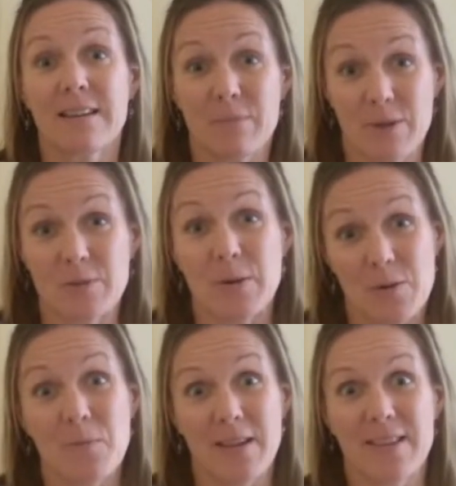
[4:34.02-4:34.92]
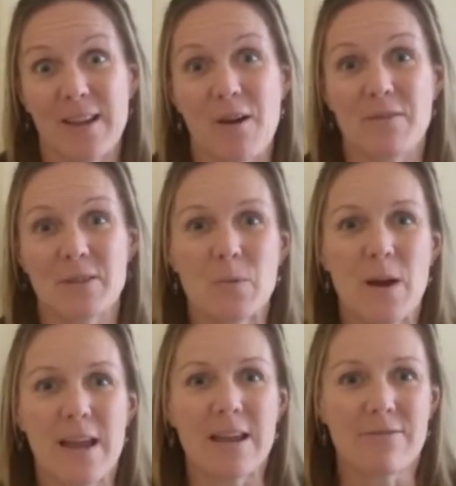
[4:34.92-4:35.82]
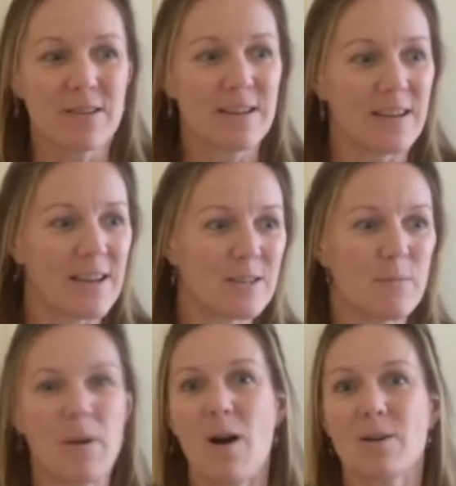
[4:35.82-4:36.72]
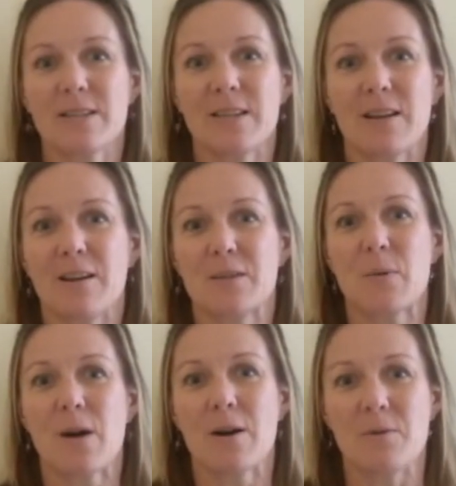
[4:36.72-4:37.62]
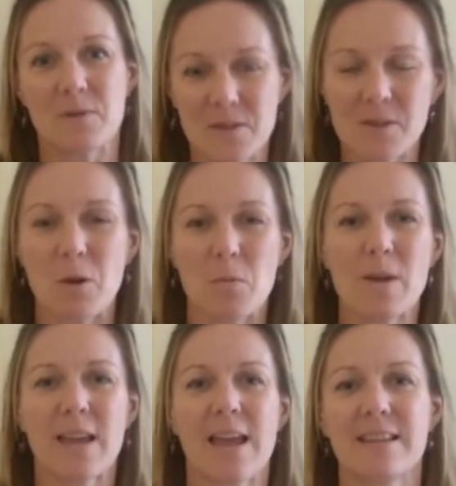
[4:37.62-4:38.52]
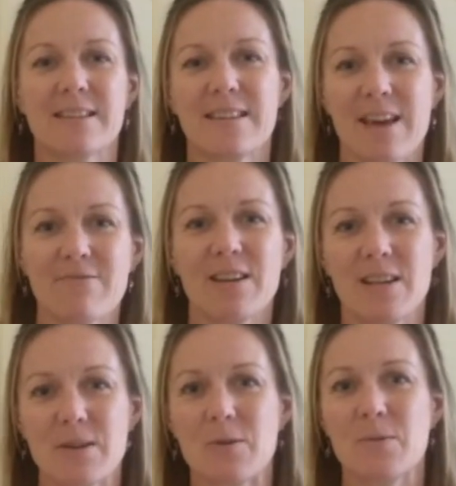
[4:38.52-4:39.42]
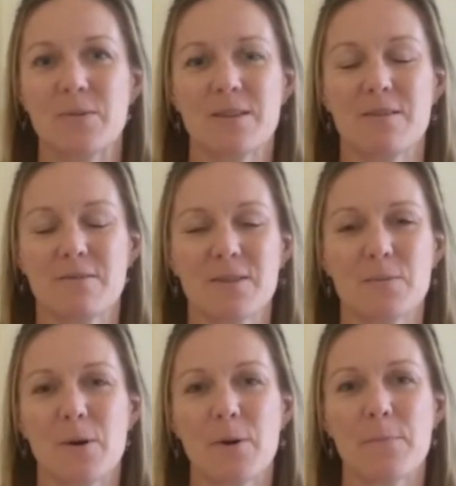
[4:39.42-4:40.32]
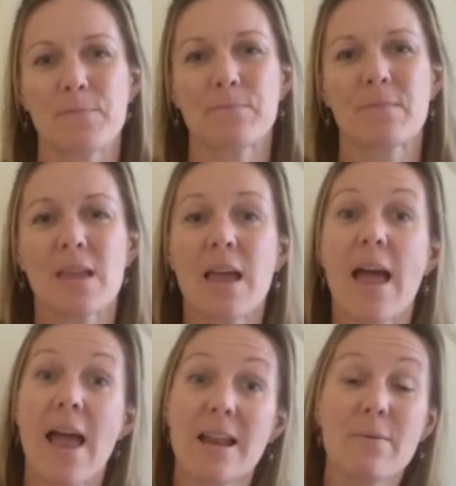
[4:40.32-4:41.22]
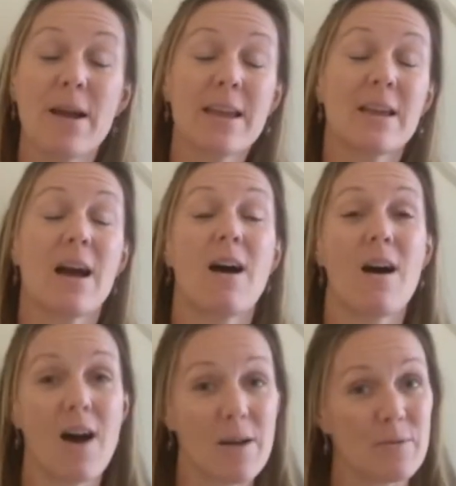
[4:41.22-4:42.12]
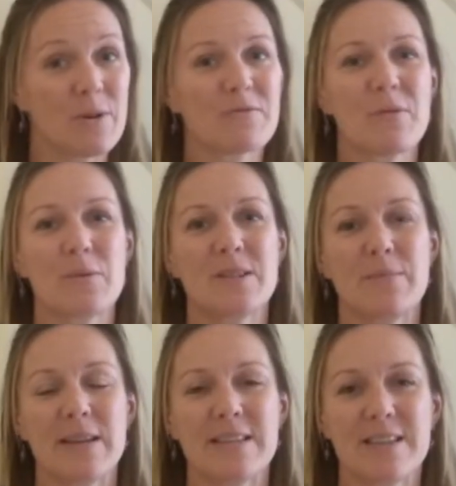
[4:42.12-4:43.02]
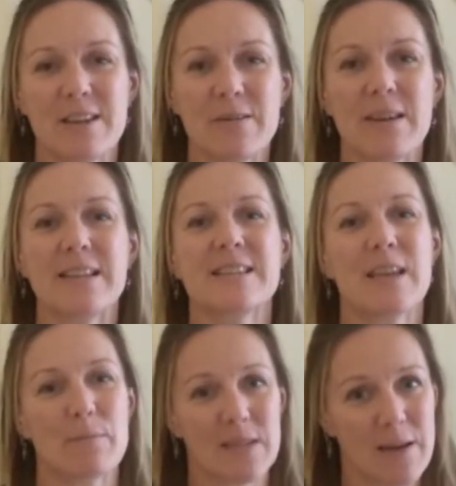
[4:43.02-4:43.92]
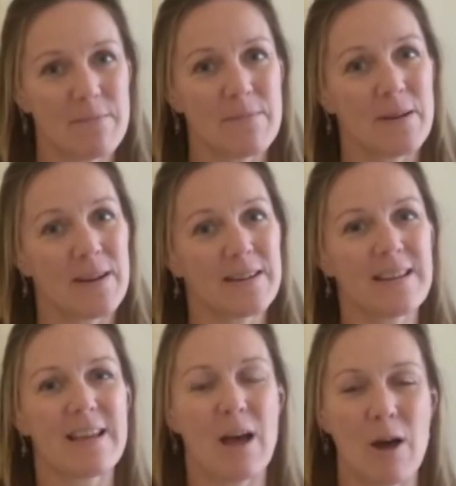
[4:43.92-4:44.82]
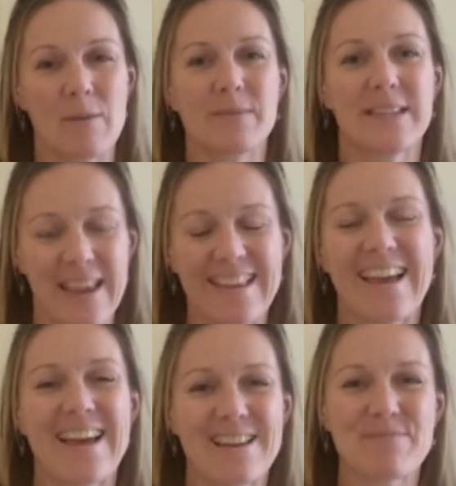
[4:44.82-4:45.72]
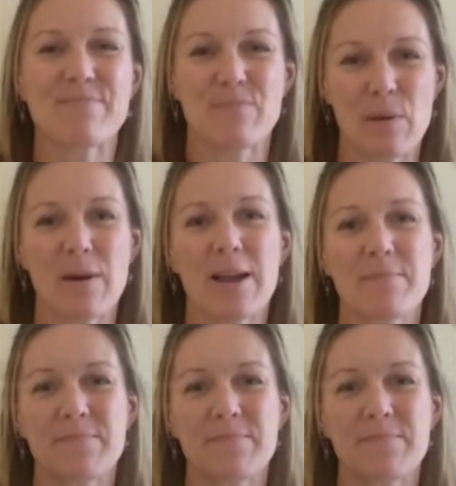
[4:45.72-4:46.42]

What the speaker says: which we normally think of as a wave, is a particle as well. So we get into that really cool stuff as well. Anyway, I will look forward to meeting you in September. Take care. Bye-bye.